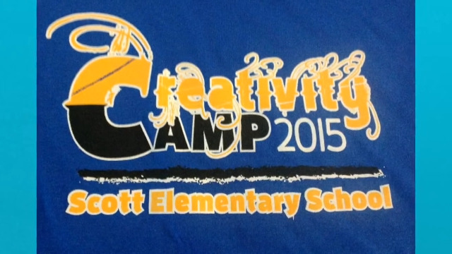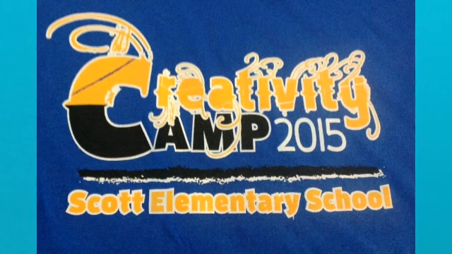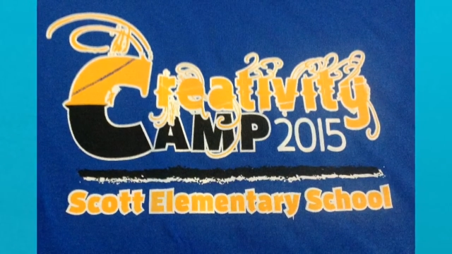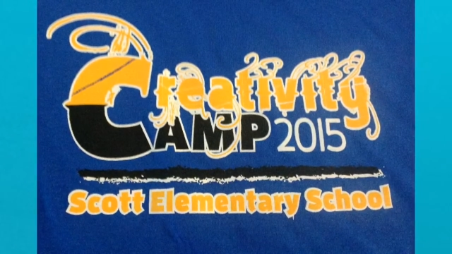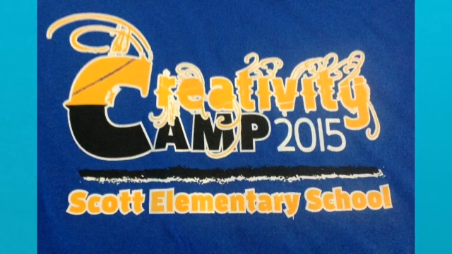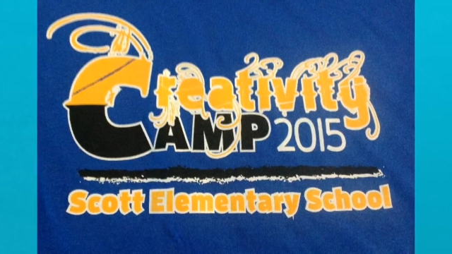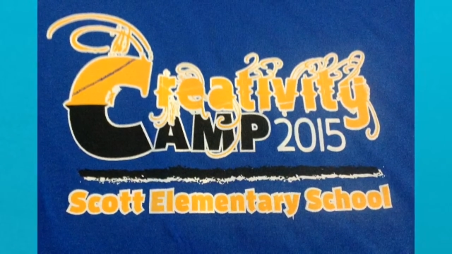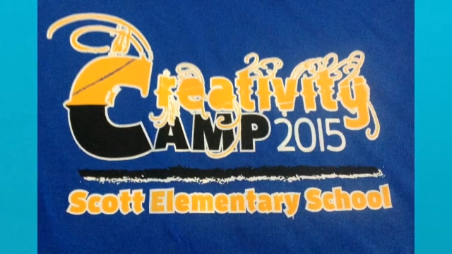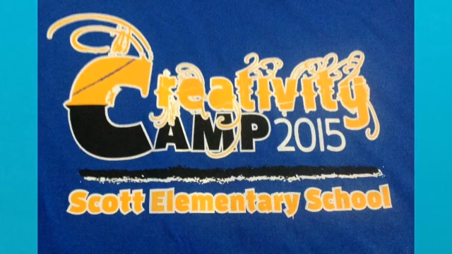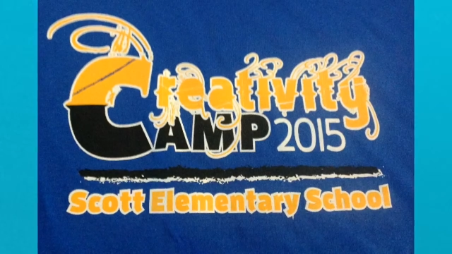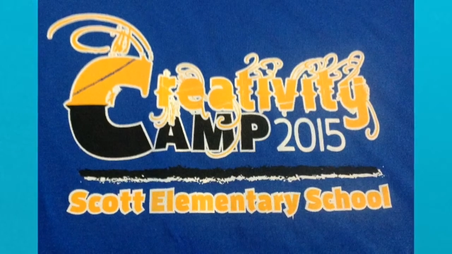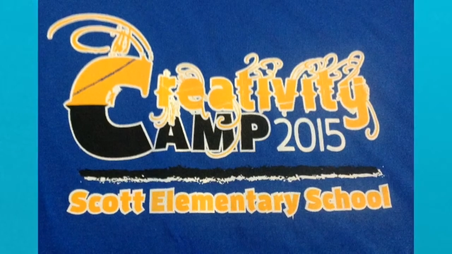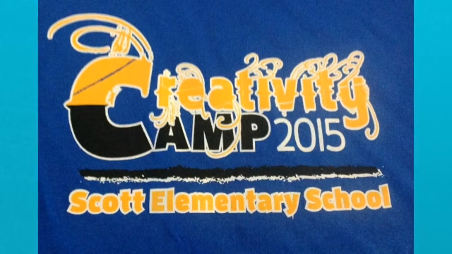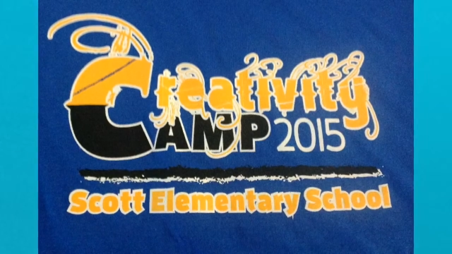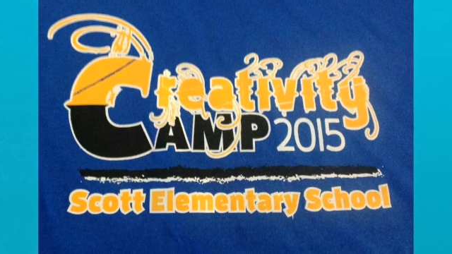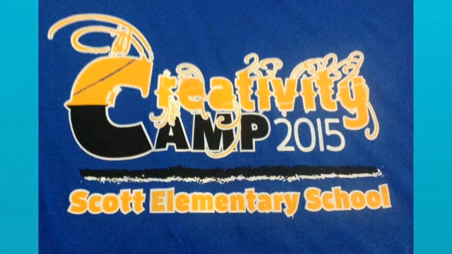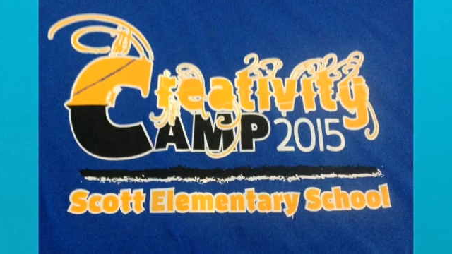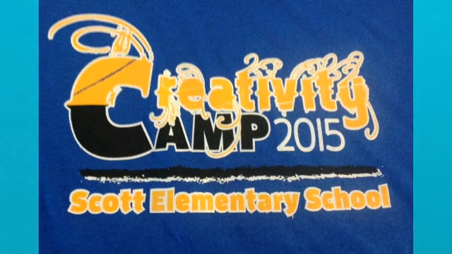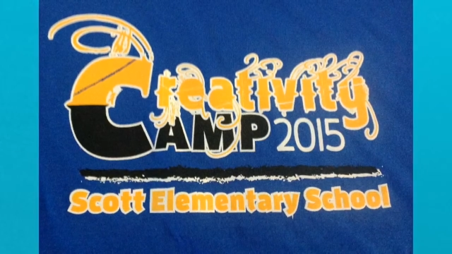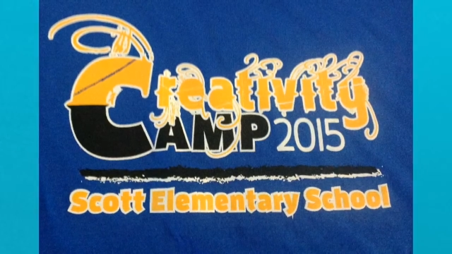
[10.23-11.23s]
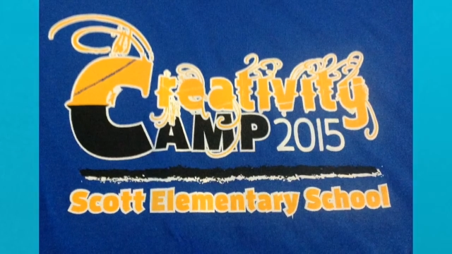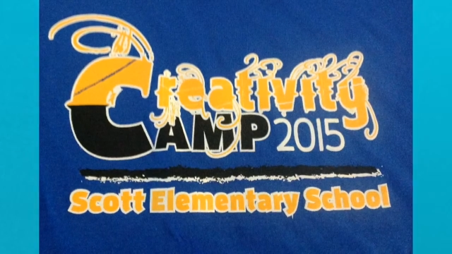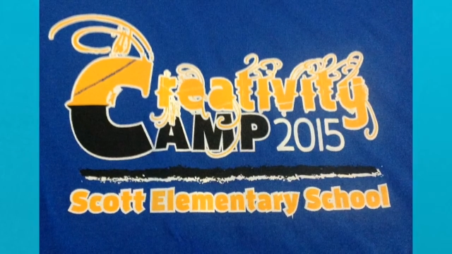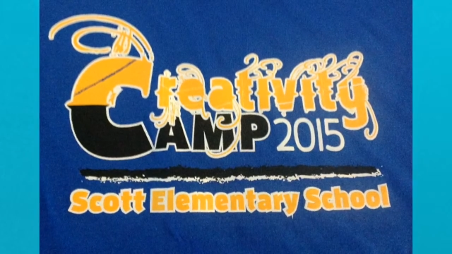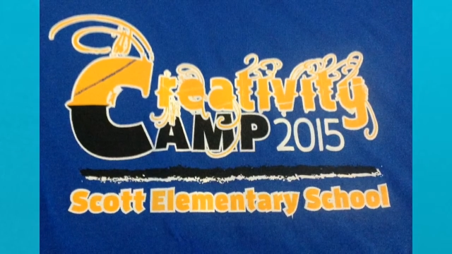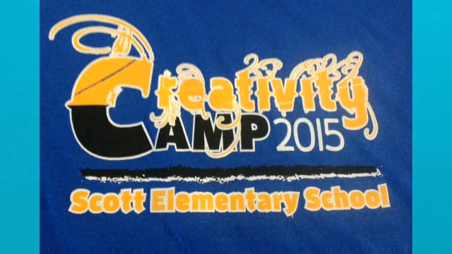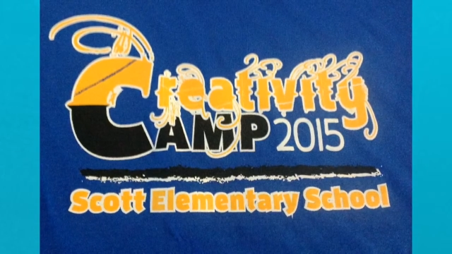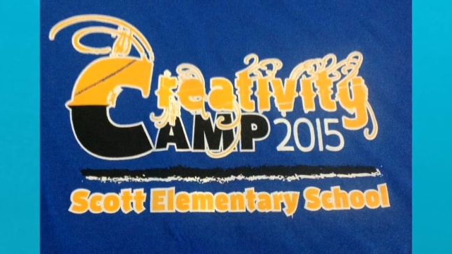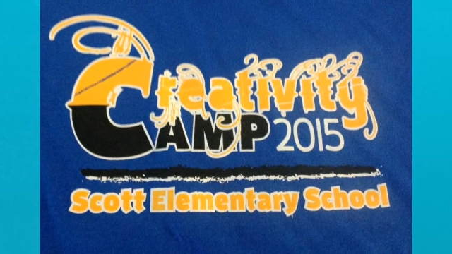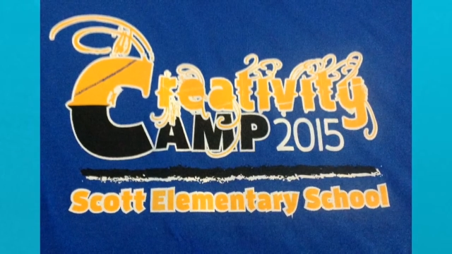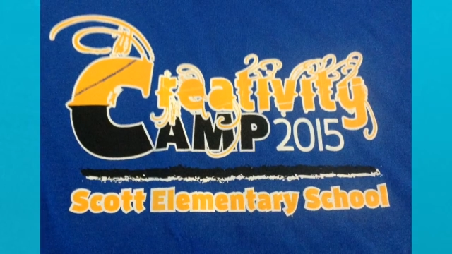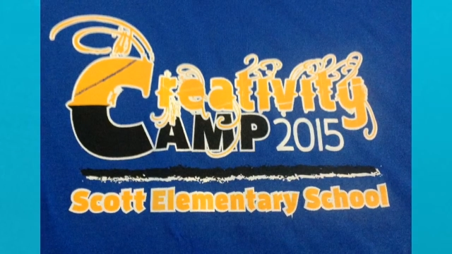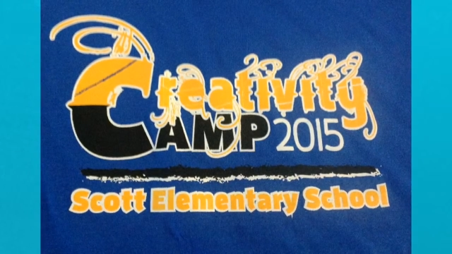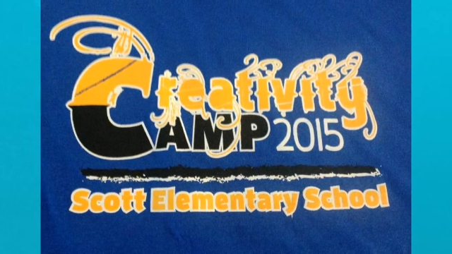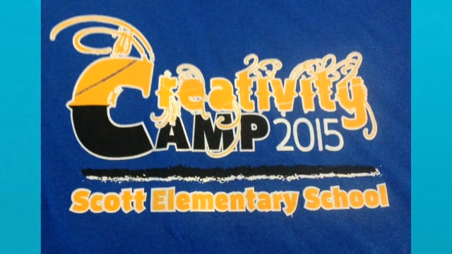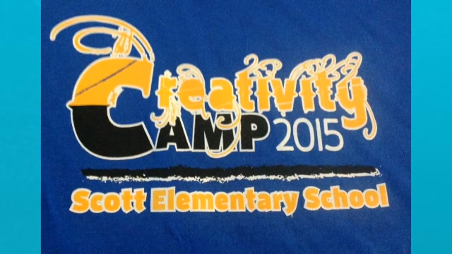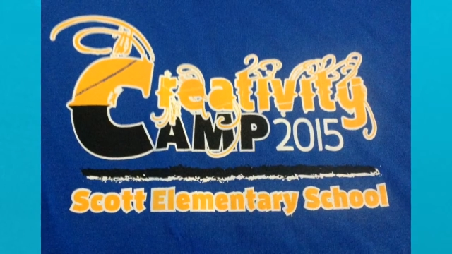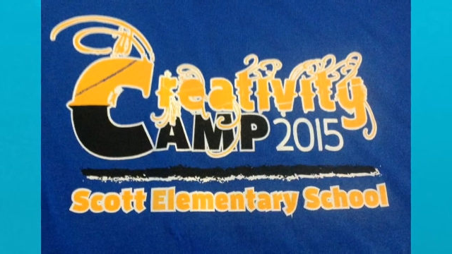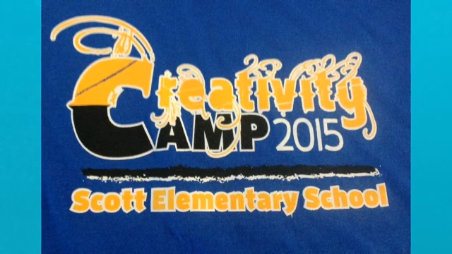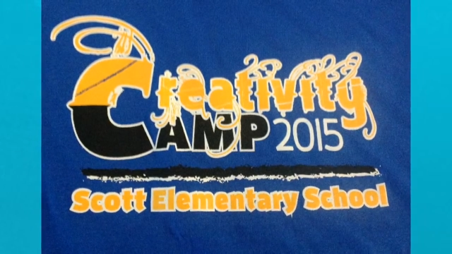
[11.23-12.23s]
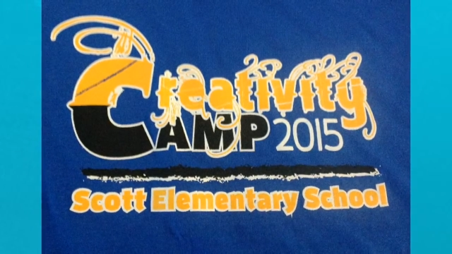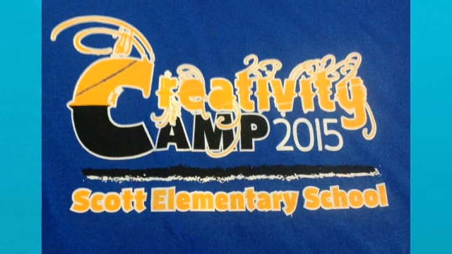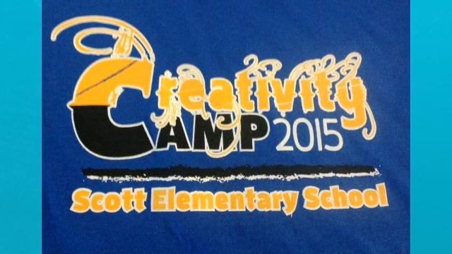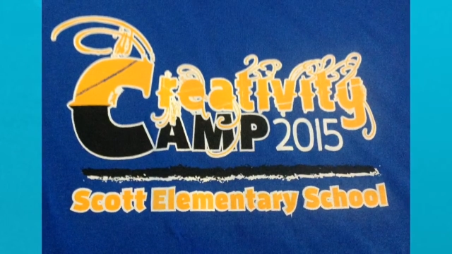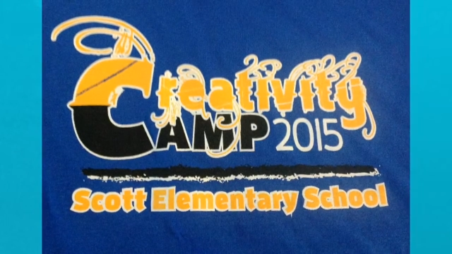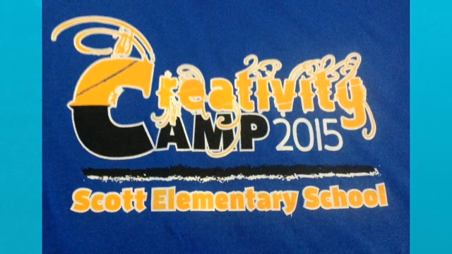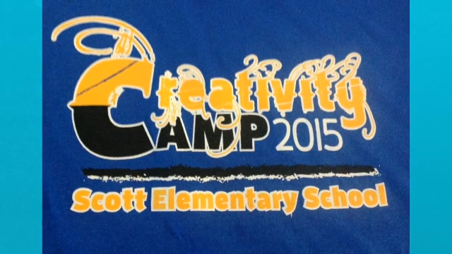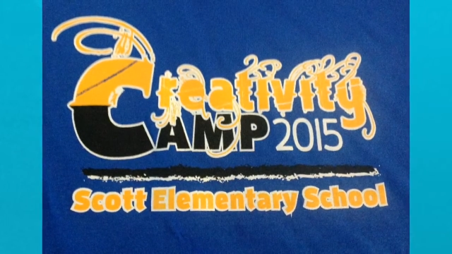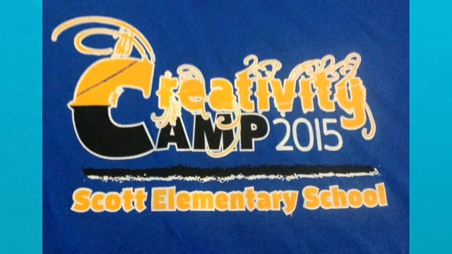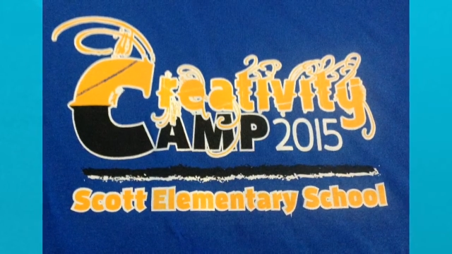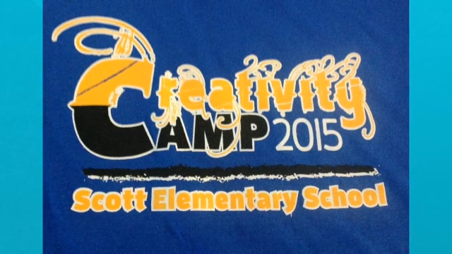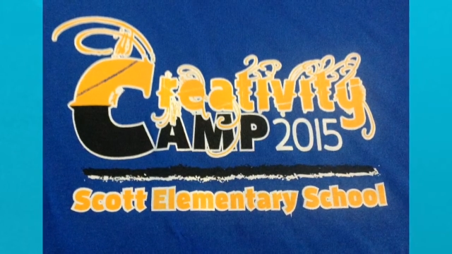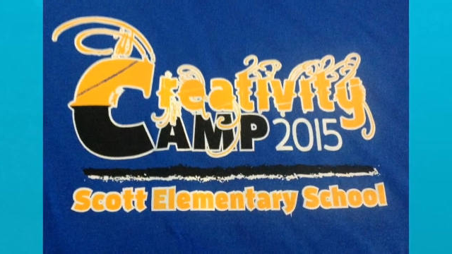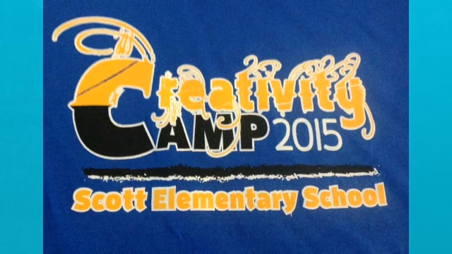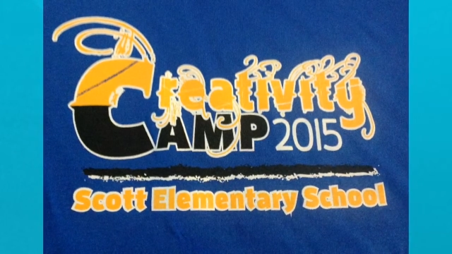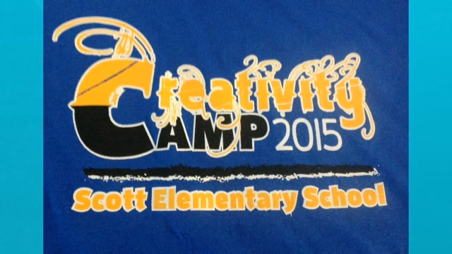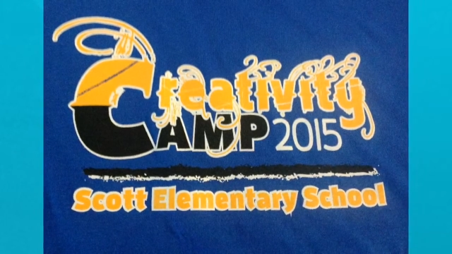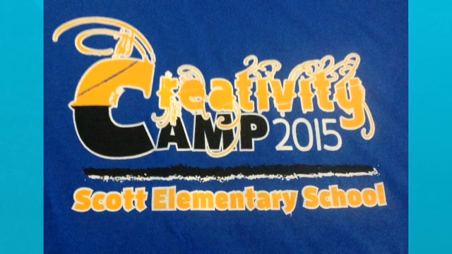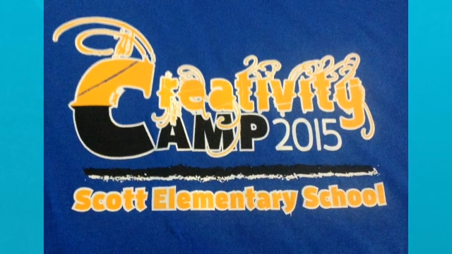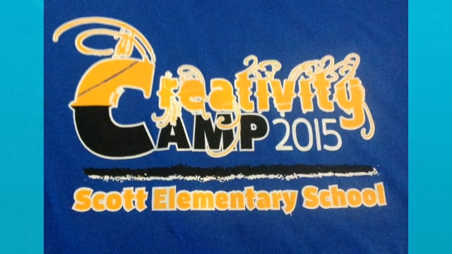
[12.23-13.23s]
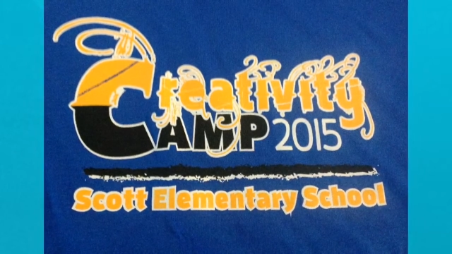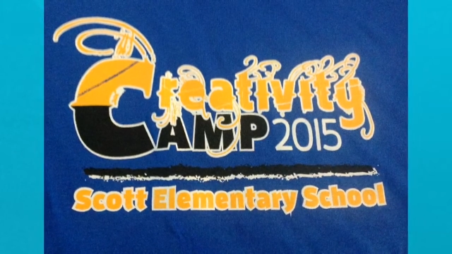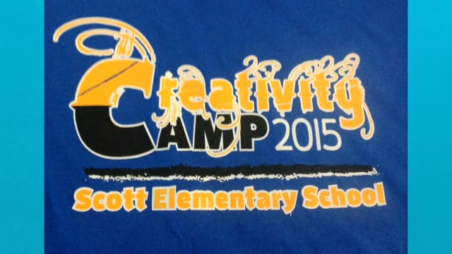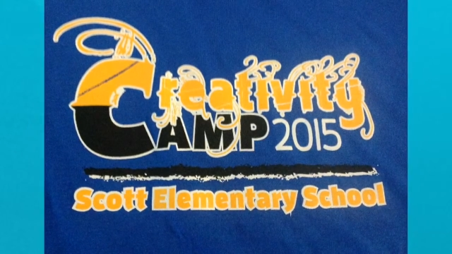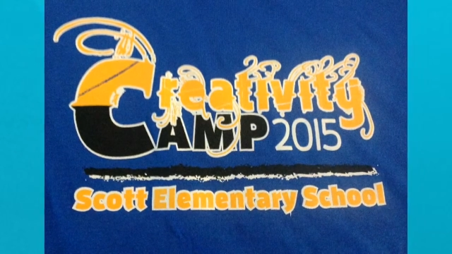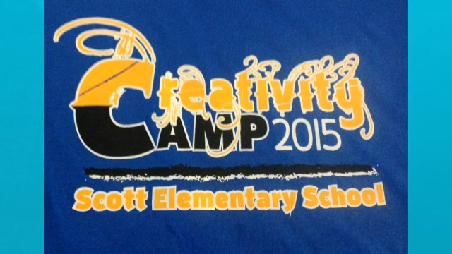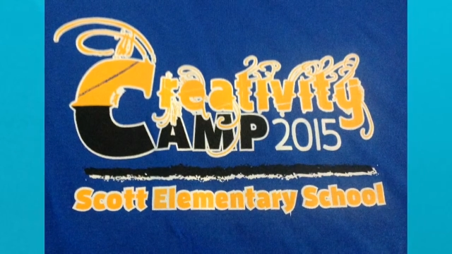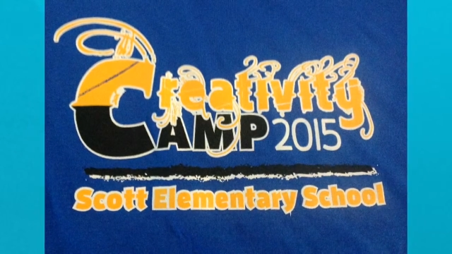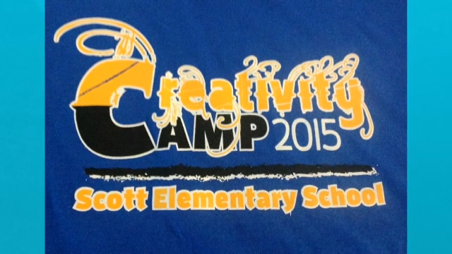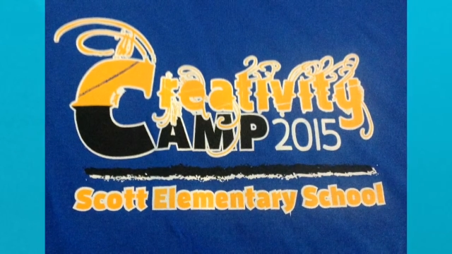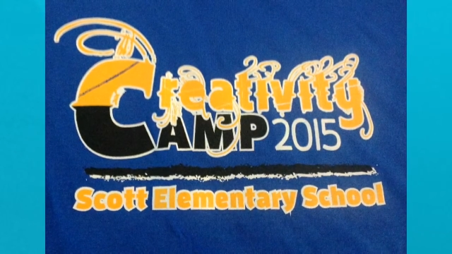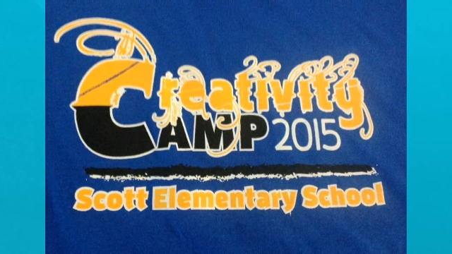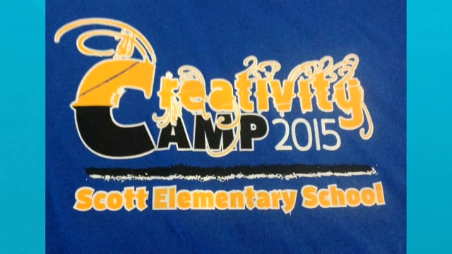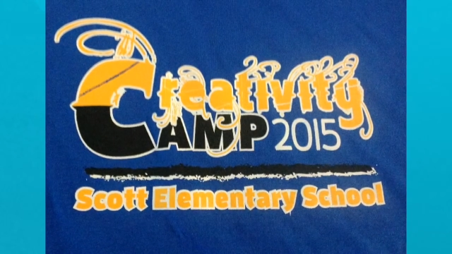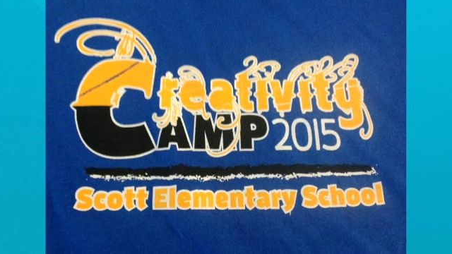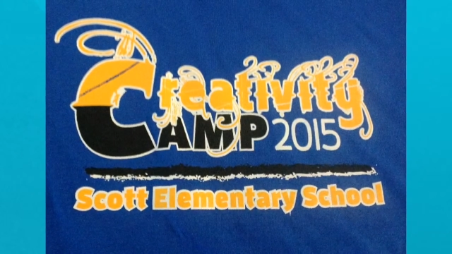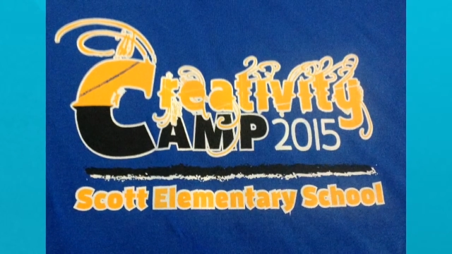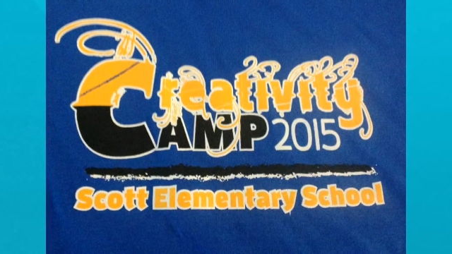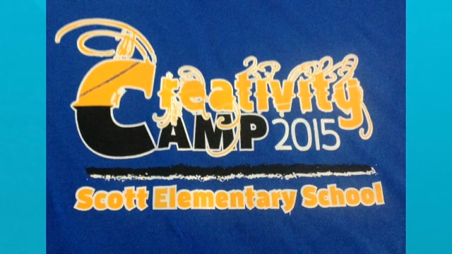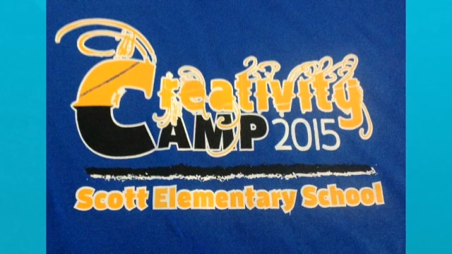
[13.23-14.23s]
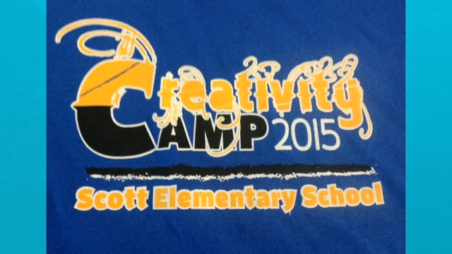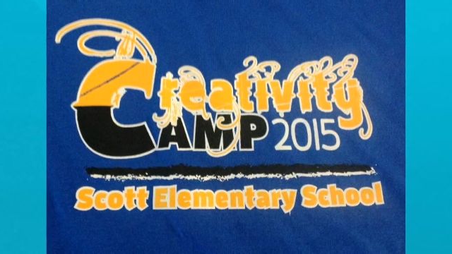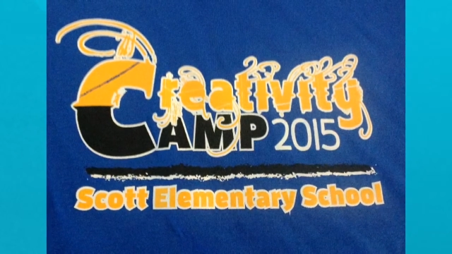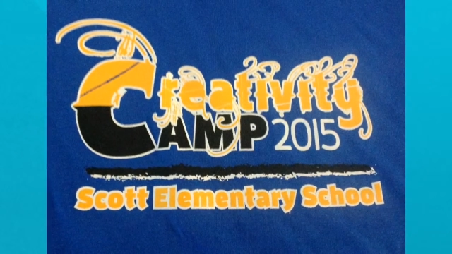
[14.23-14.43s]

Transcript: No face is visible, so there are no lips to read.